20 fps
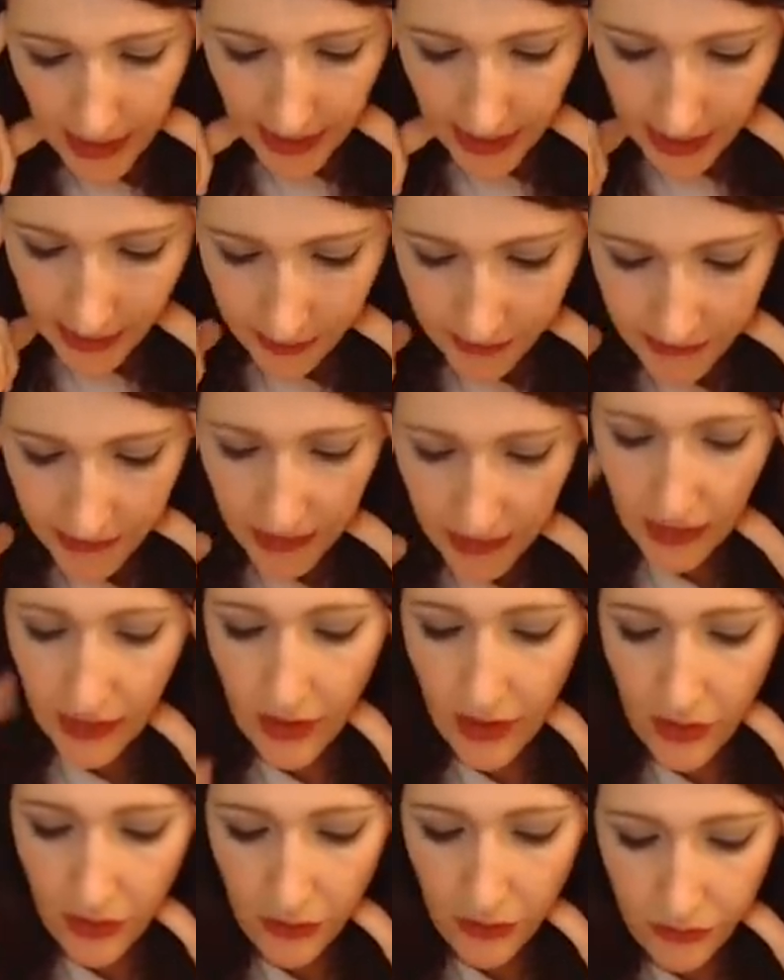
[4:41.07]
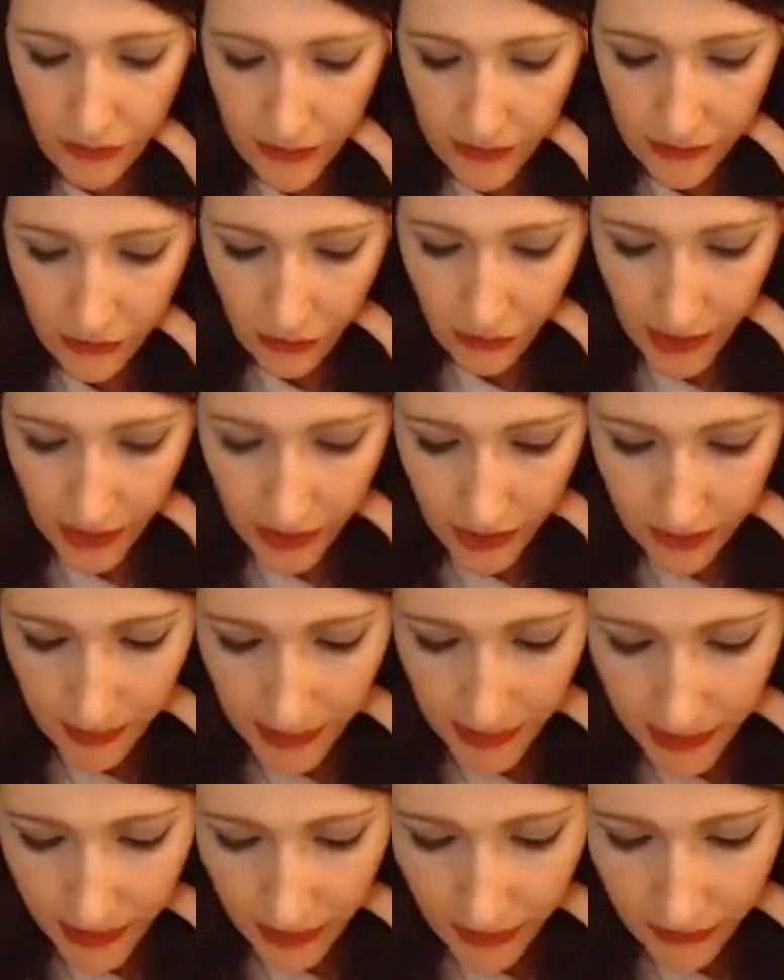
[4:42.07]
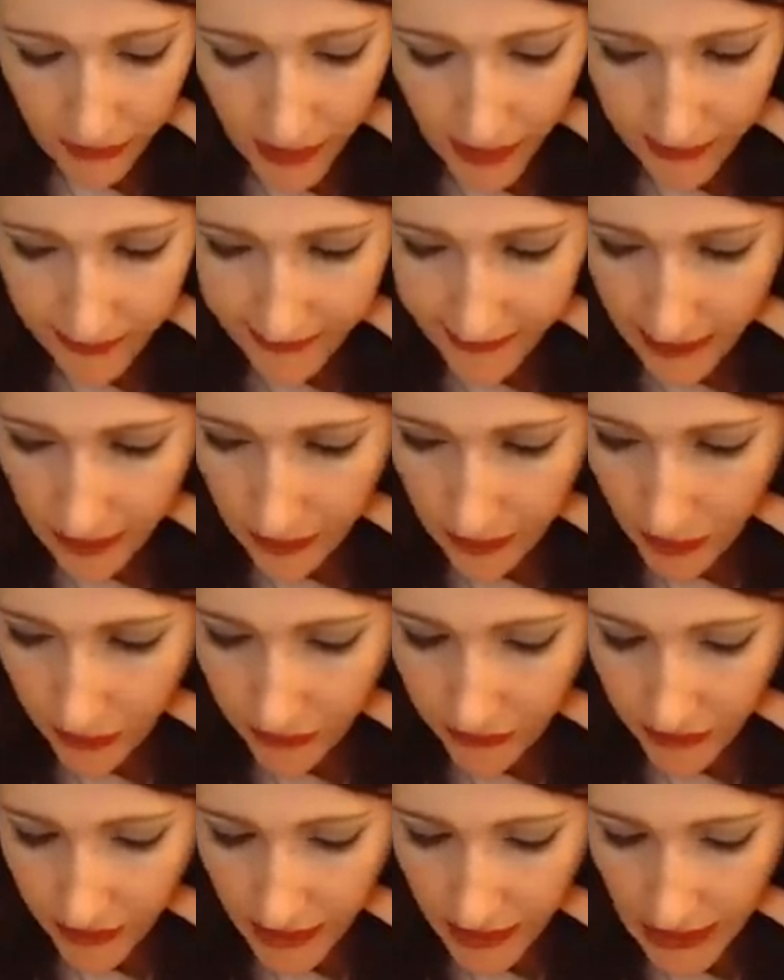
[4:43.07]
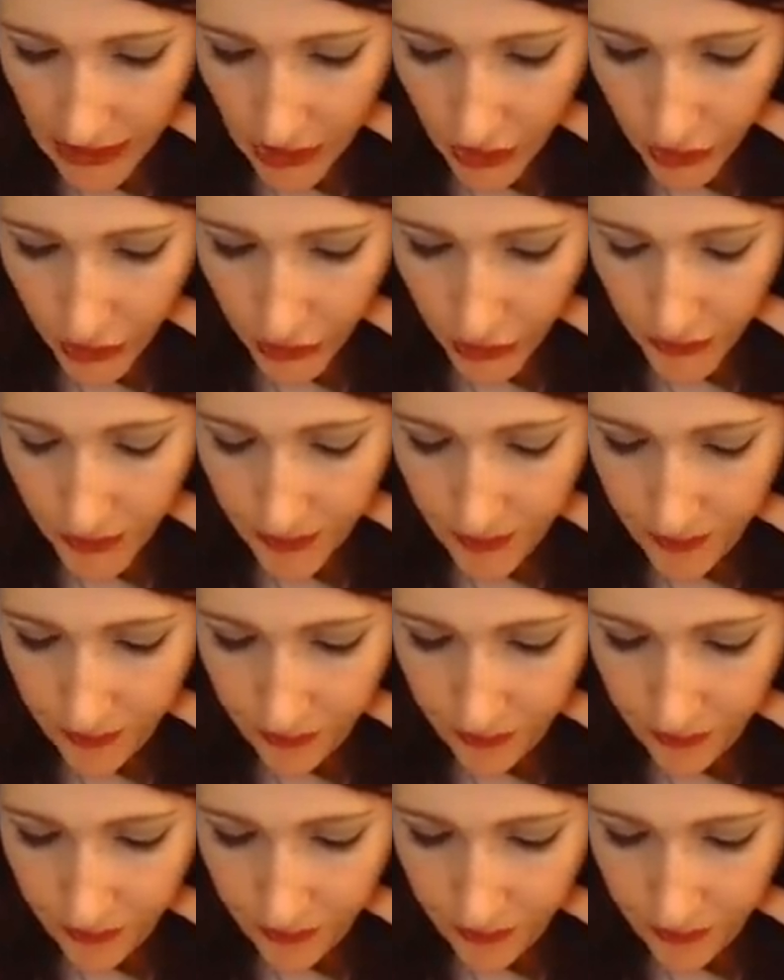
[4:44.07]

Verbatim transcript: and I'm seeing another strength being the fire sign person here,